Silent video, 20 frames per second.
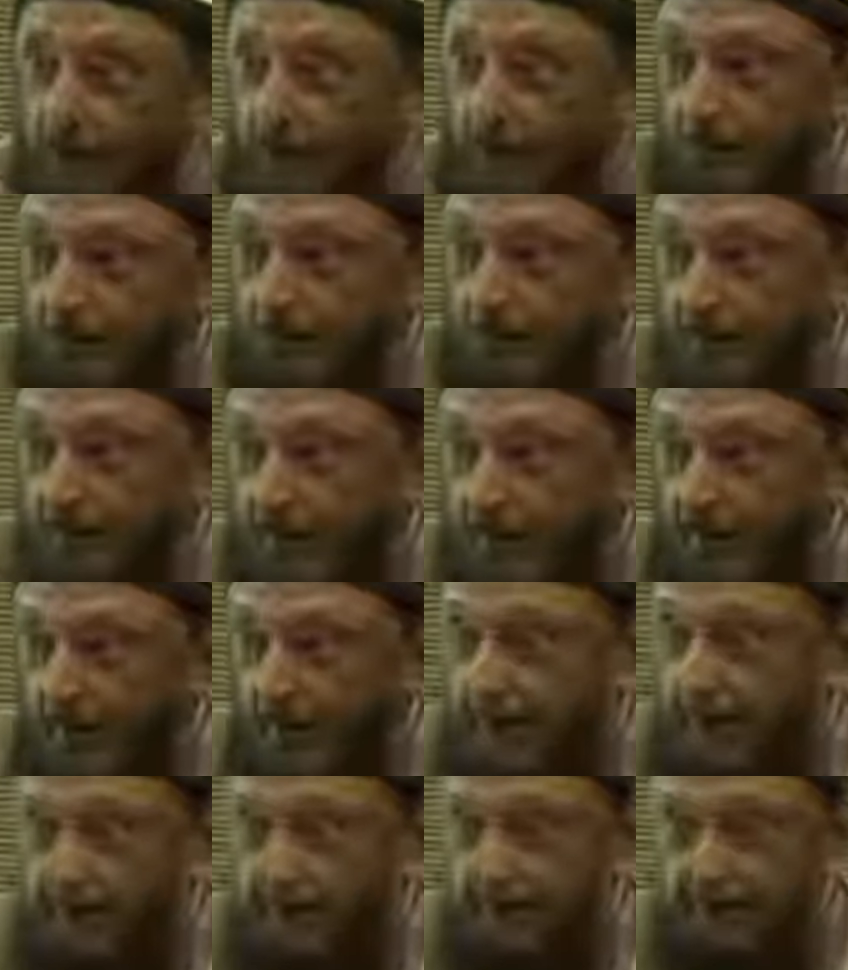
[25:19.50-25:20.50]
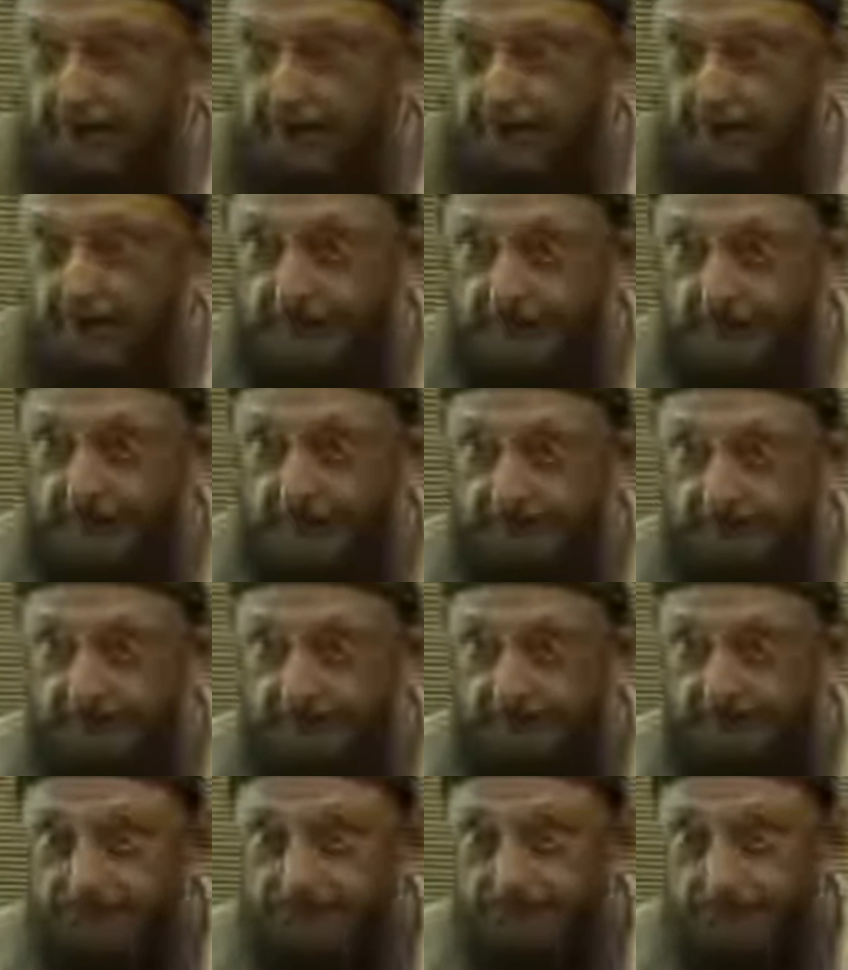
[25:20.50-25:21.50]
All the
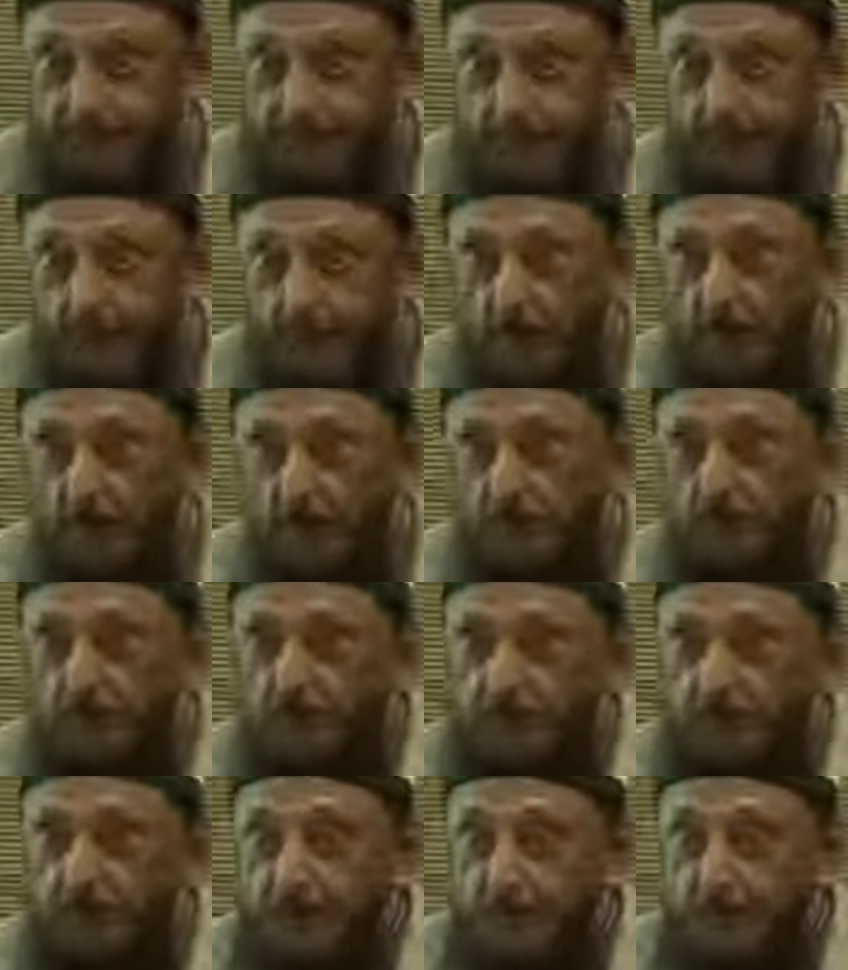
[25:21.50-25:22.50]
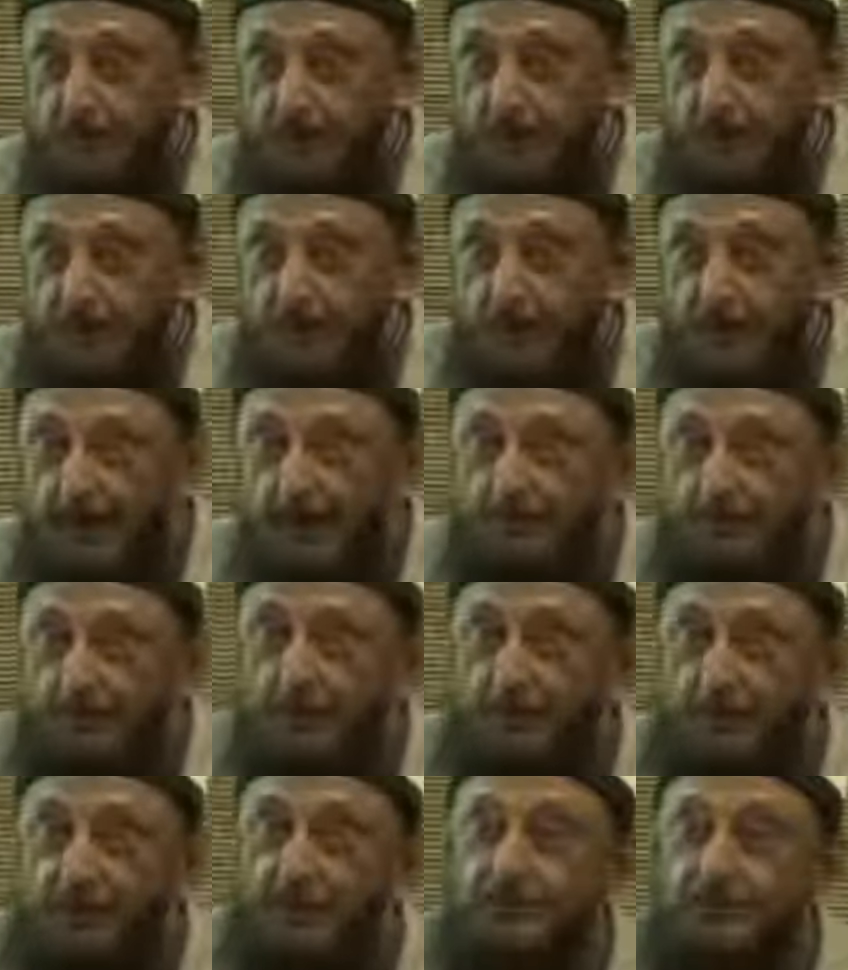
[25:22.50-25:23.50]
ahadith which can be
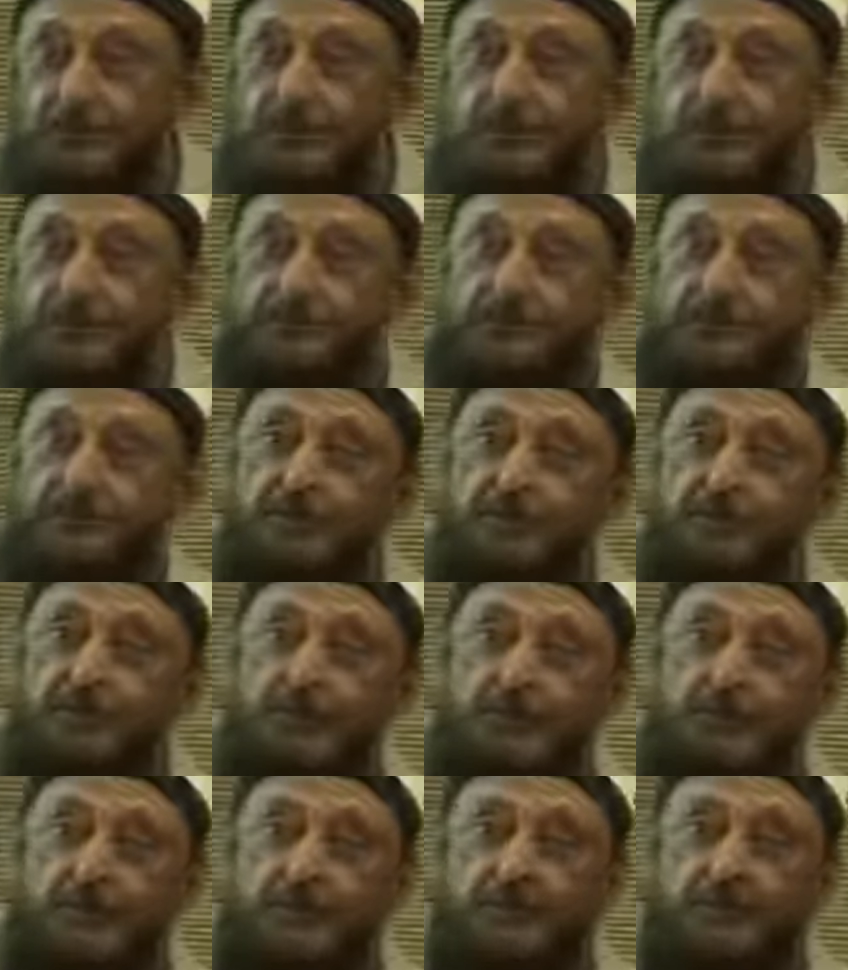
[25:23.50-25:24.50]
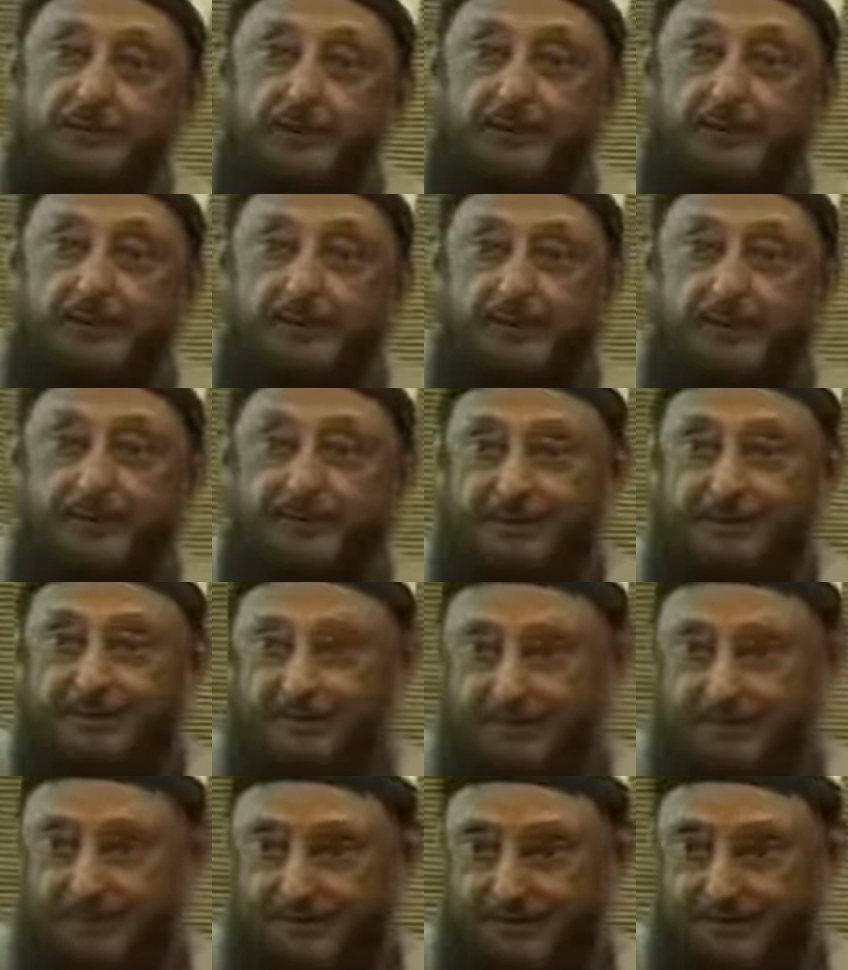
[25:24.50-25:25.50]
harmoniously
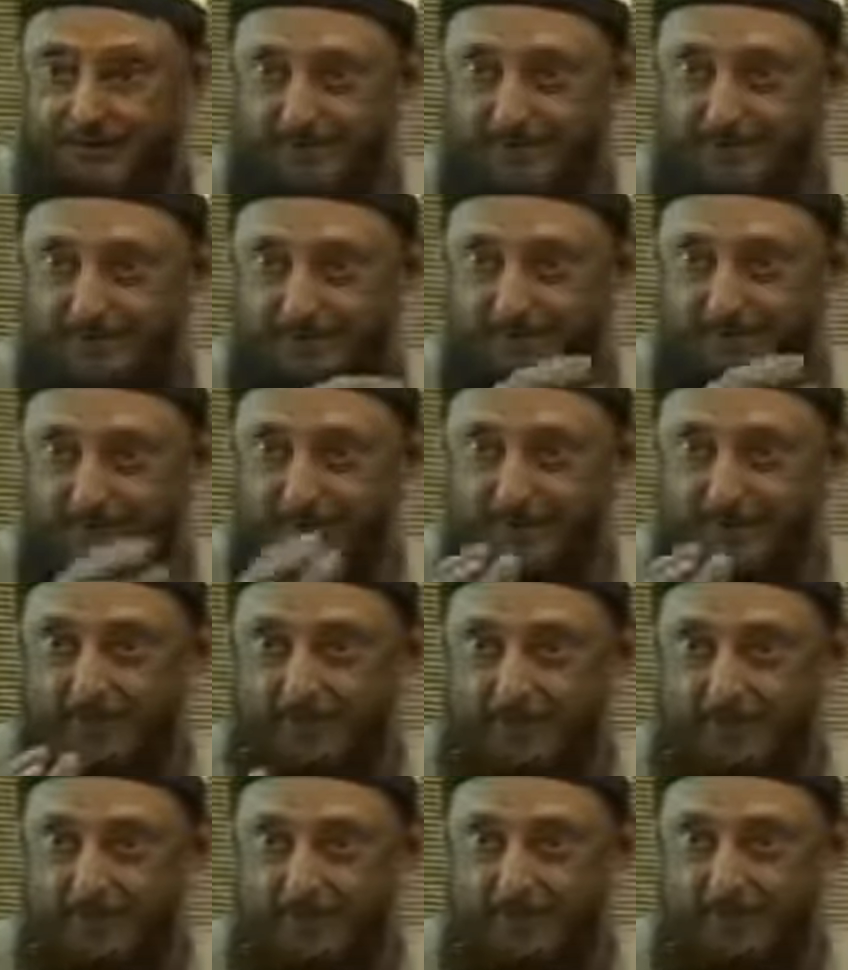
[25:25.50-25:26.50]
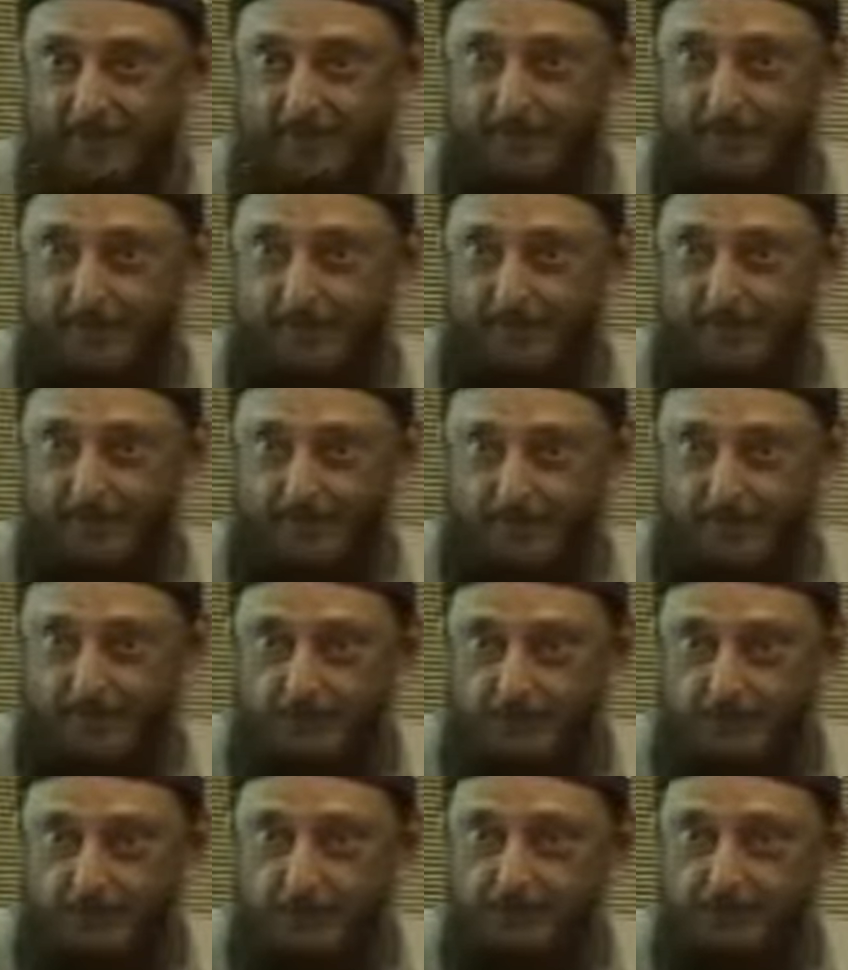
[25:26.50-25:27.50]
integrated
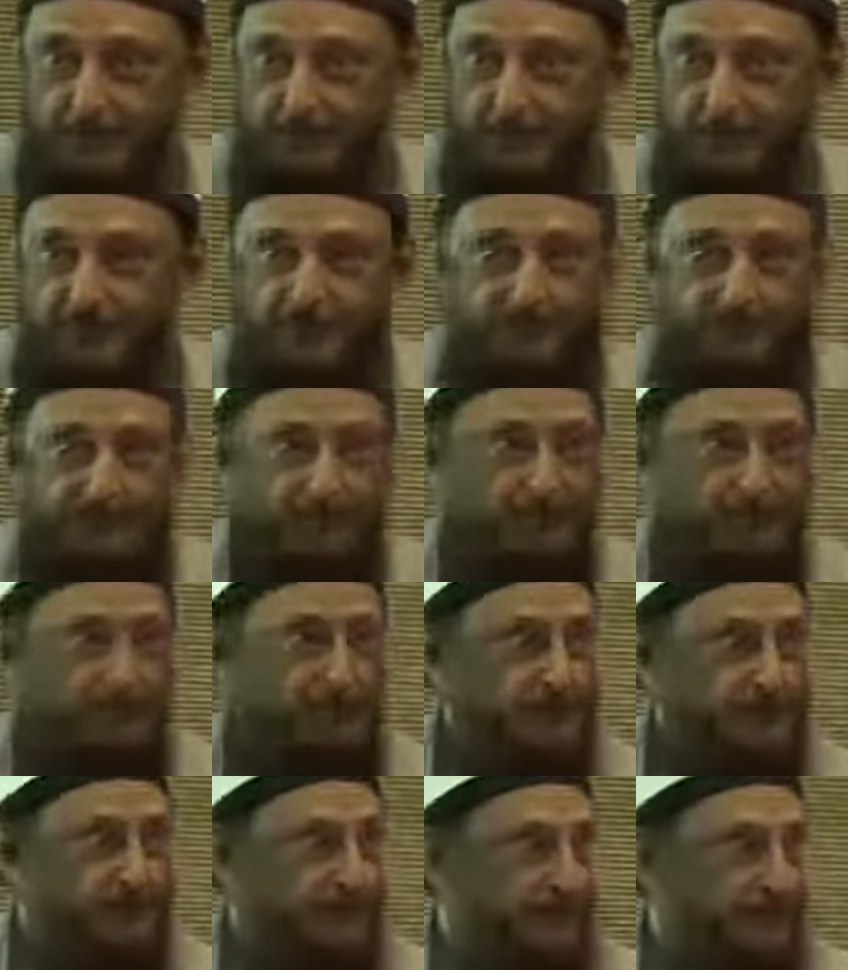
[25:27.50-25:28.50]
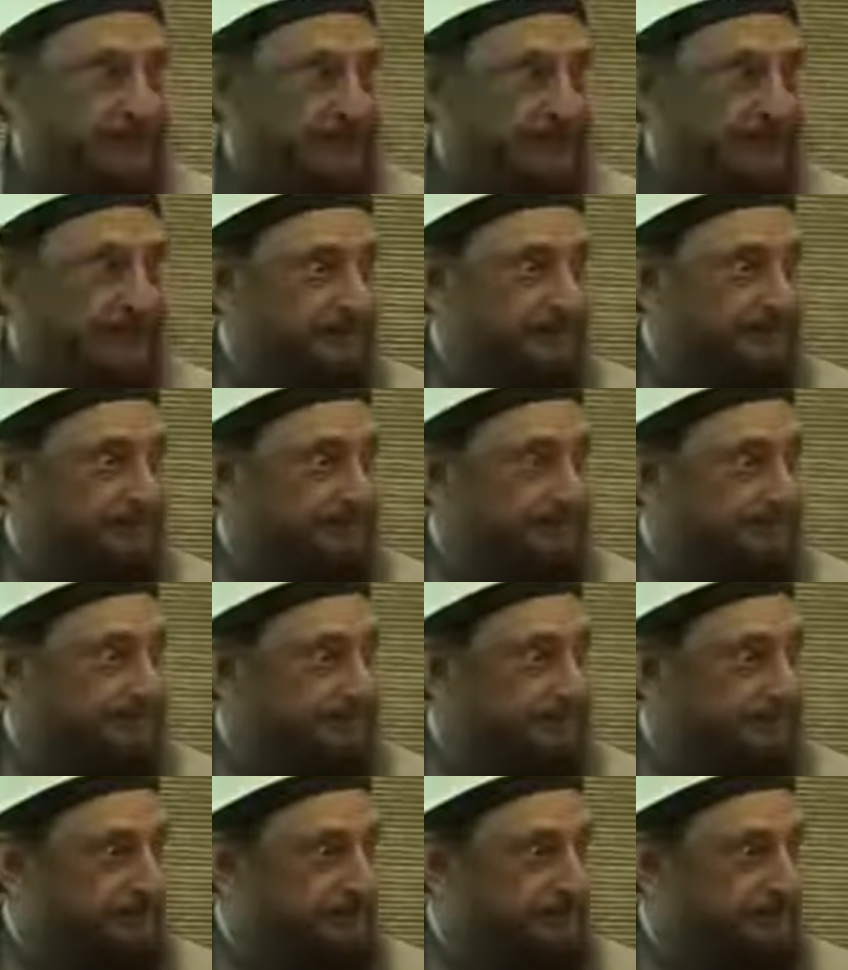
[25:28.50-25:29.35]
into that system of meaning